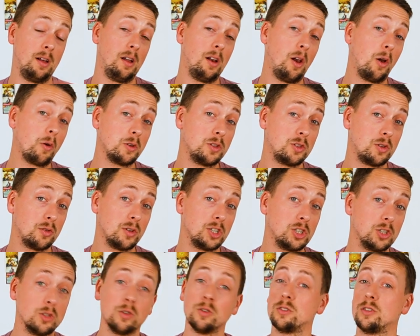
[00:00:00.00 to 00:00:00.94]
Long story
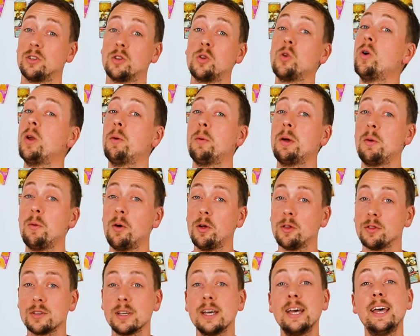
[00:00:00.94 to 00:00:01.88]
short, call it what you
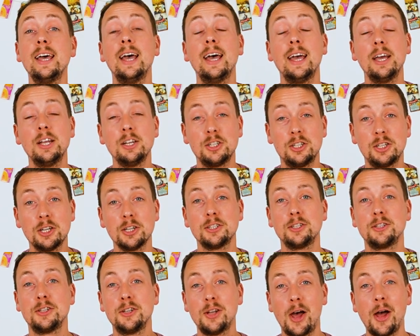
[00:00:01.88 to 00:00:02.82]
want.
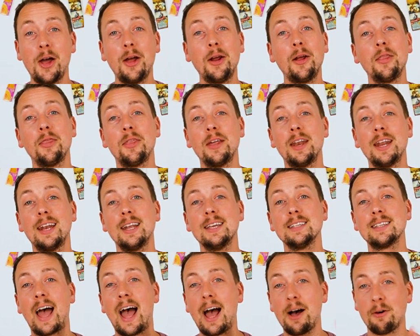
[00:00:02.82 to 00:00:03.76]
Just know that it
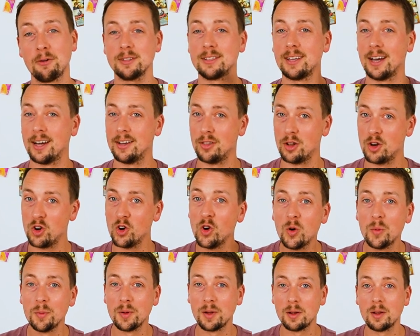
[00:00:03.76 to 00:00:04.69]
is outside the
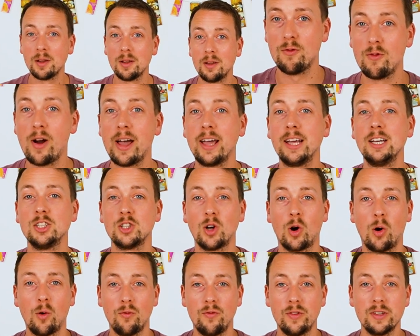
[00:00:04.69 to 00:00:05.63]
normal range
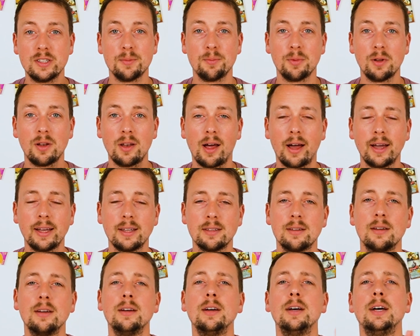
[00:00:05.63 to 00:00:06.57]
of visible
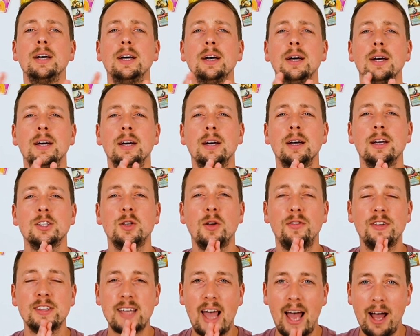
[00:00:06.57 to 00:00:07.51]
light. So
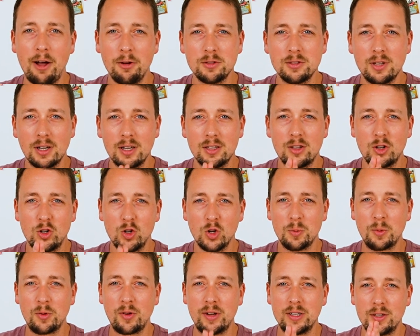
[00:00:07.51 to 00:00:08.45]
if it's outside the
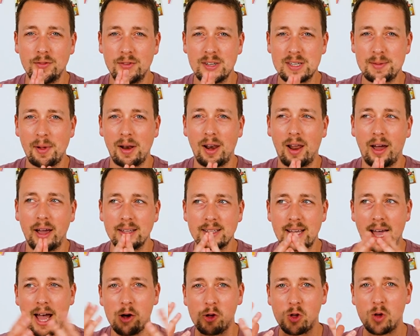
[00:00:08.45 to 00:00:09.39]
normal range of visible light,
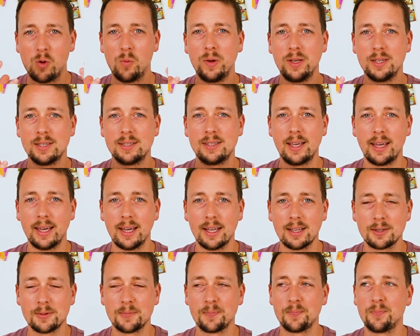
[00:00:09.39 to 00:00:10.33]
how can we see
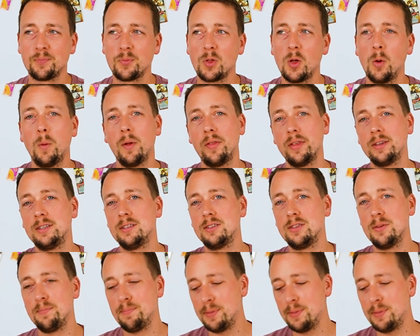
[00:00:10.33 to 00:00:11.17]
it? Well, this is the